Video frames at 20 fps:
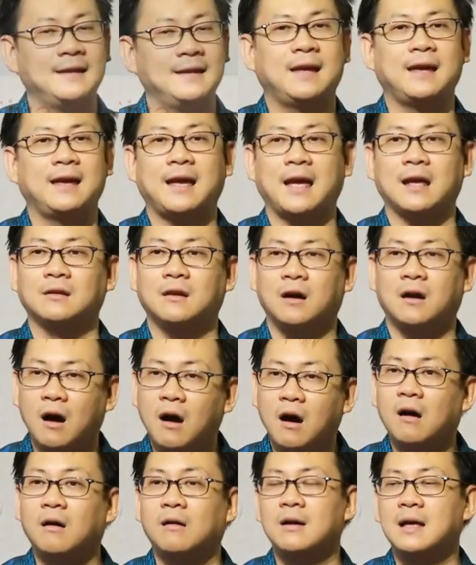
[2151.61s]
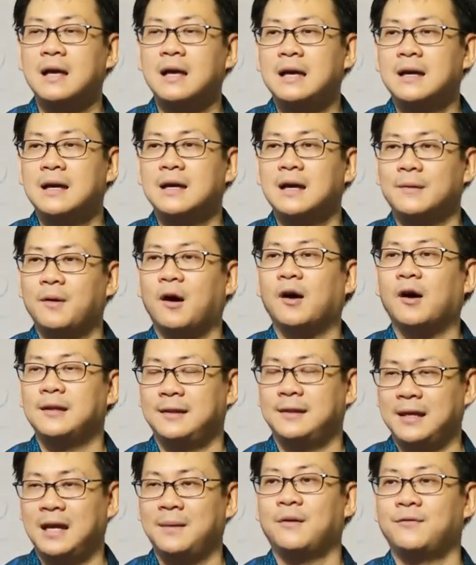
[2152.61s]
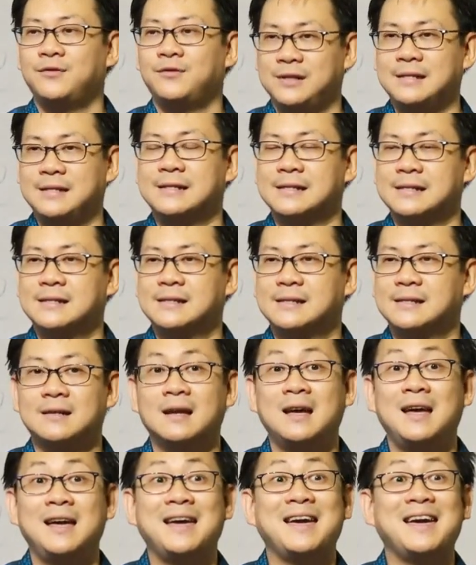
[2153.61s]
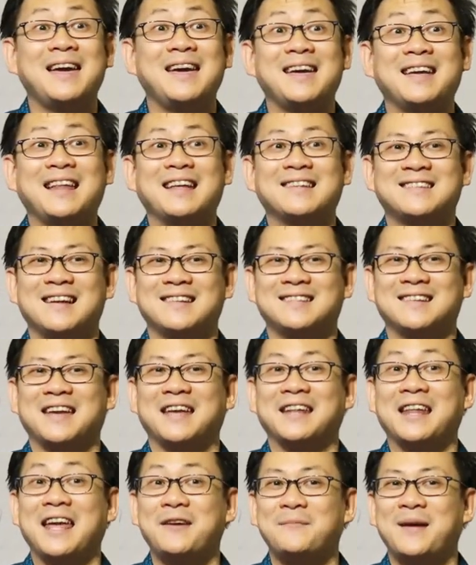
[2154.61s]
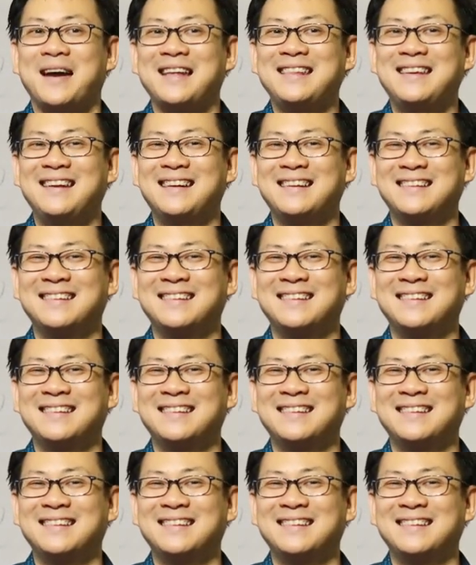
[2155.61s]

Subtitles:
they can call upon the name of Jesus. Let's test again. Amen?